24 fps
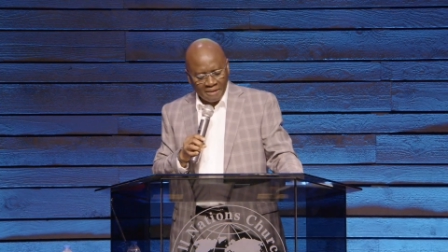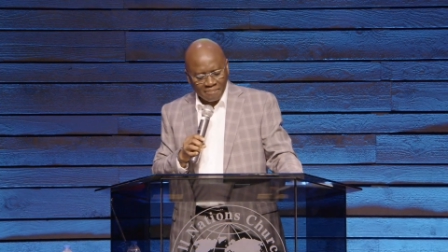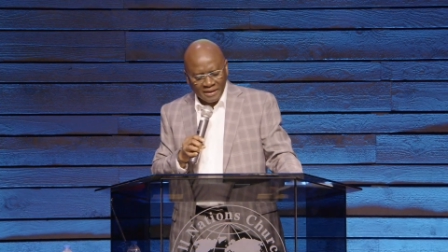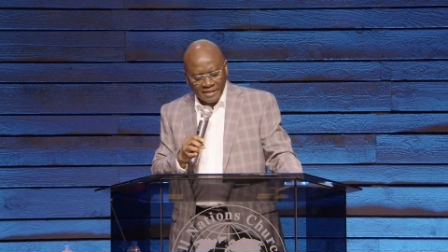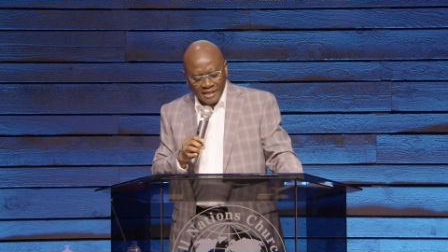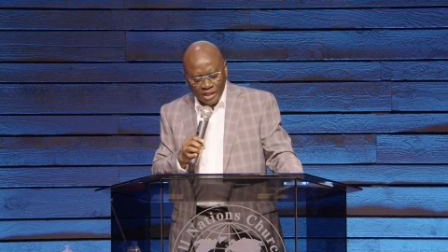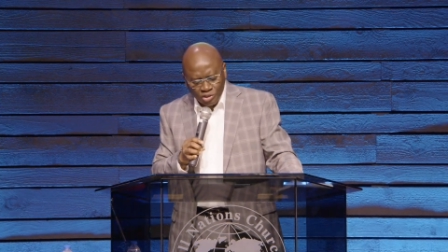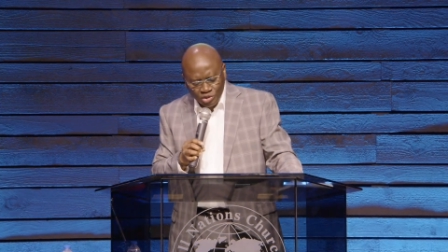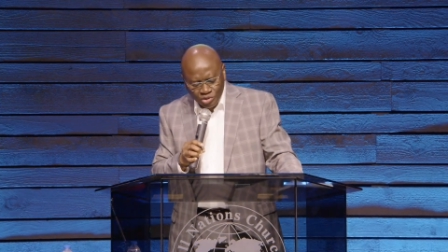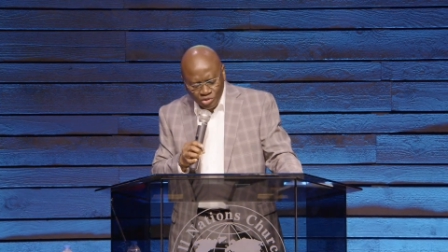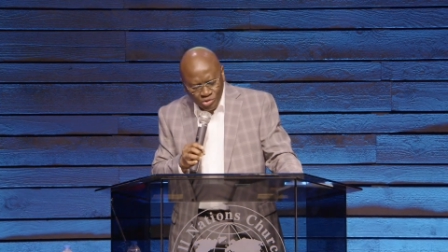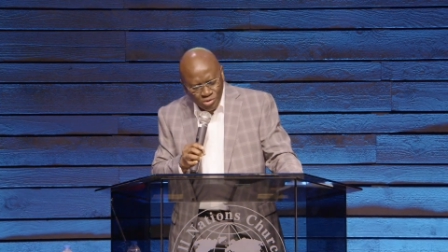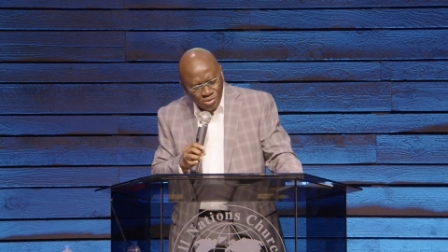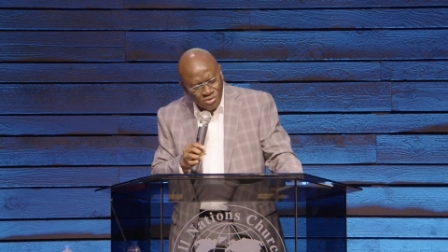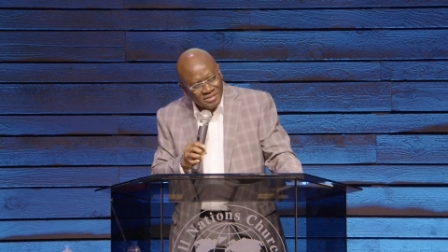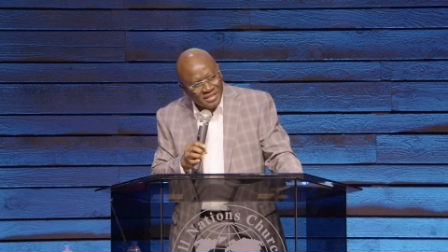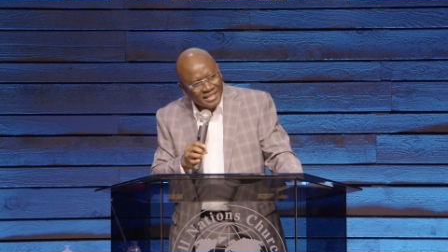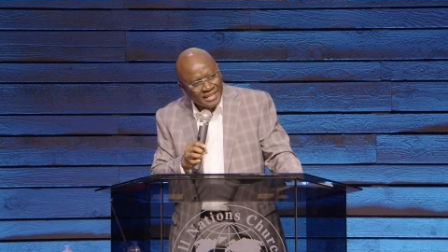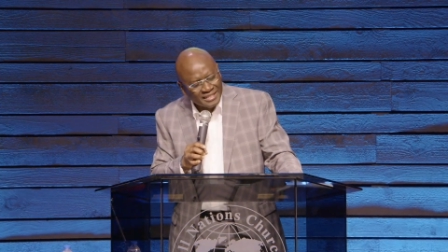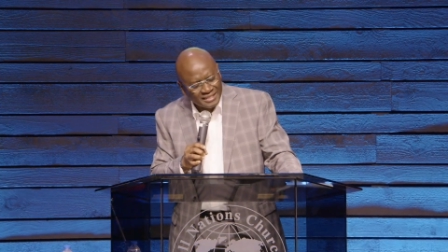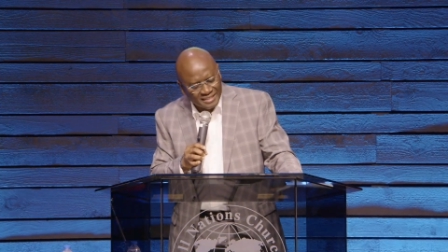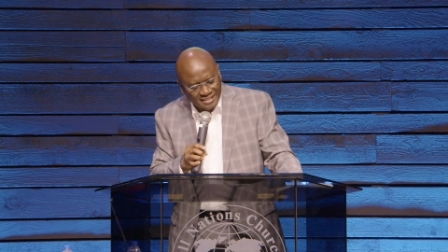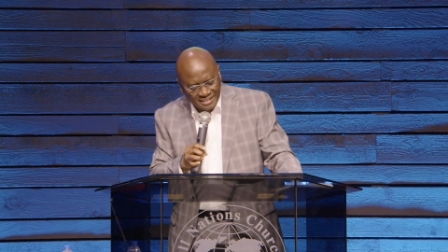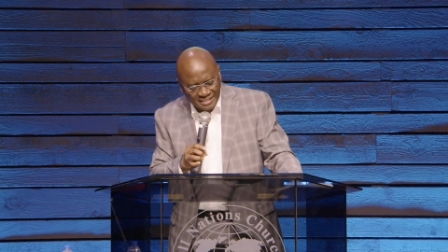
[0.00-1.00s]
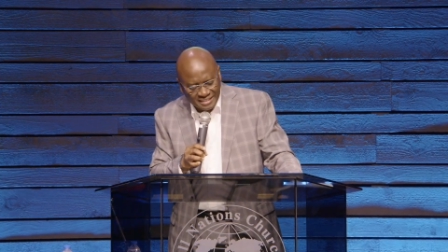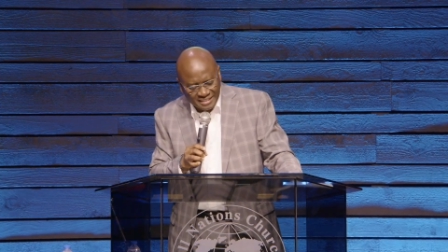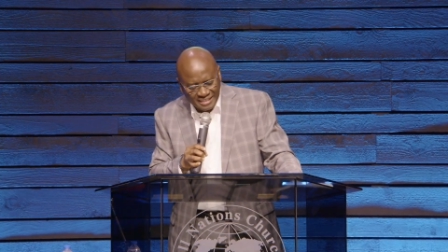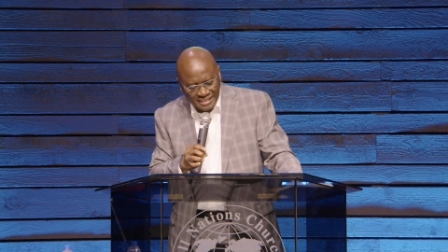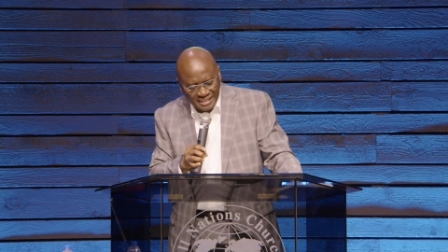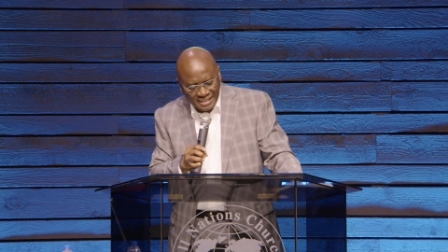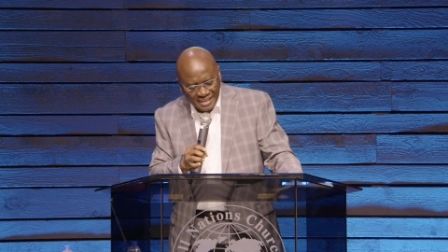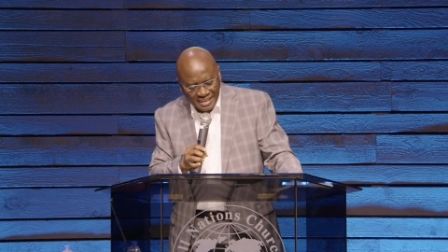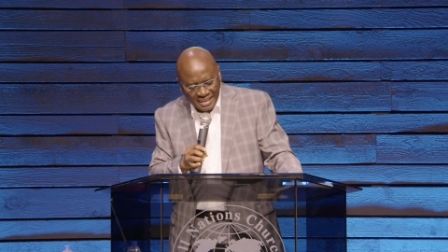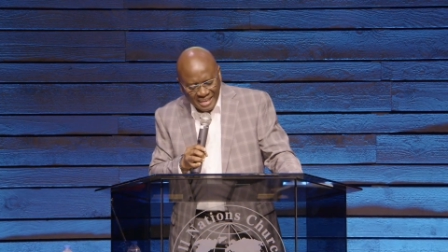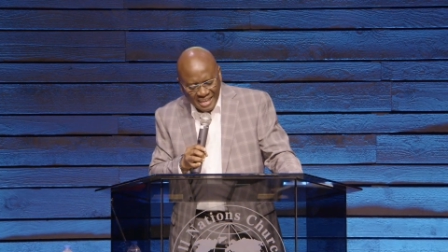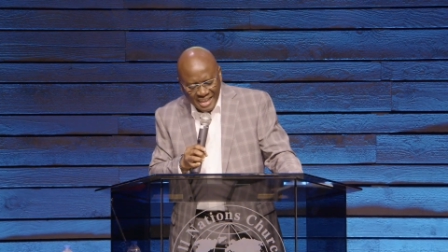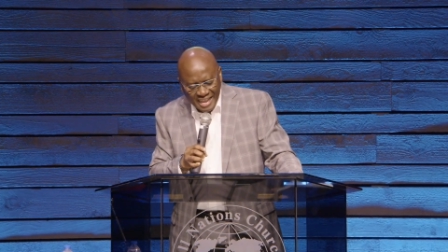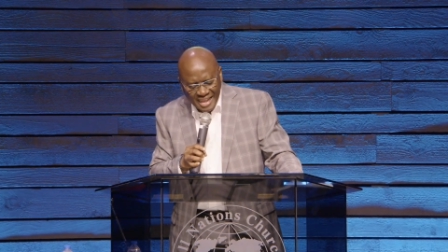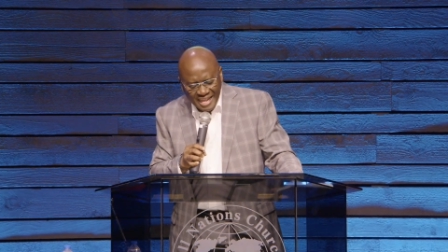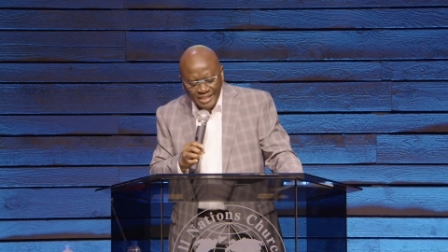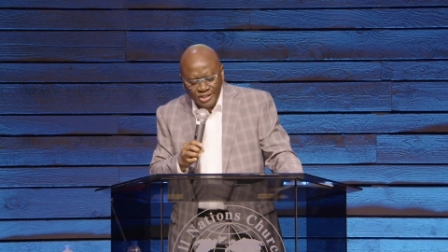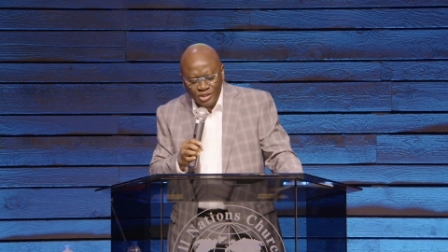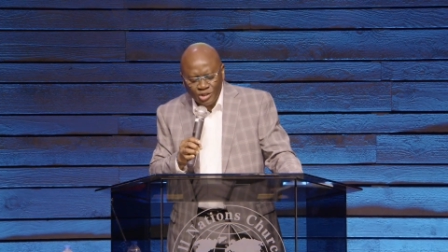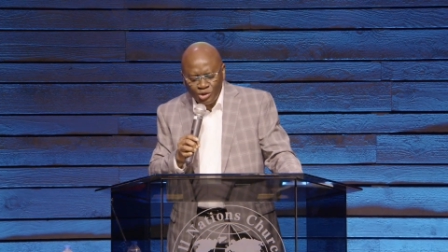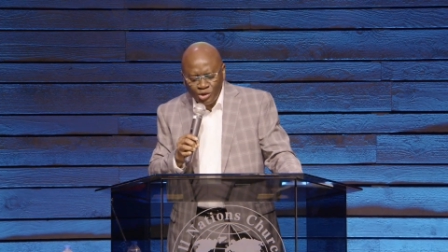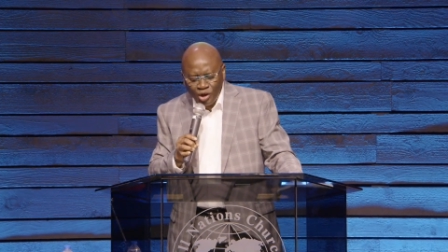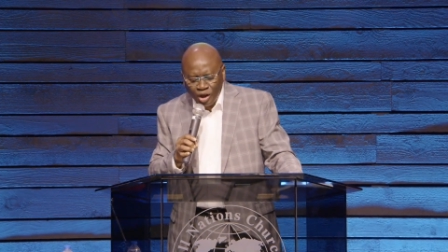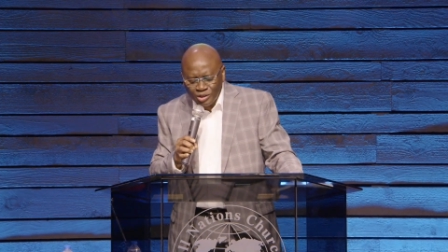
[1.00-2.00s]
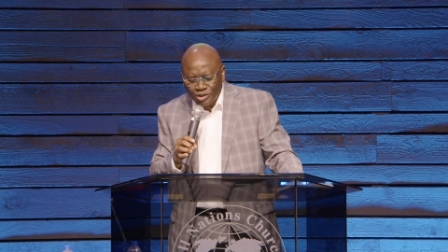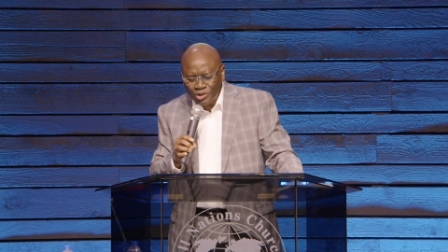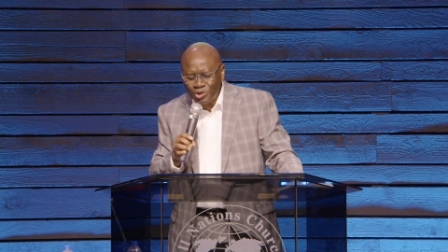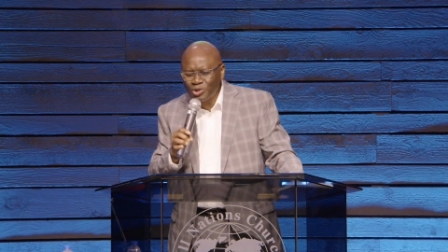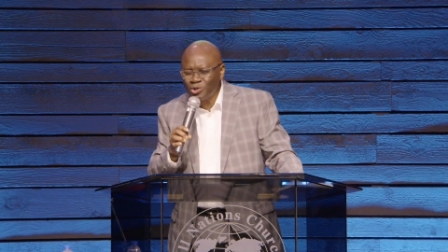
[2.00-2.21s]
But the truth is, it's not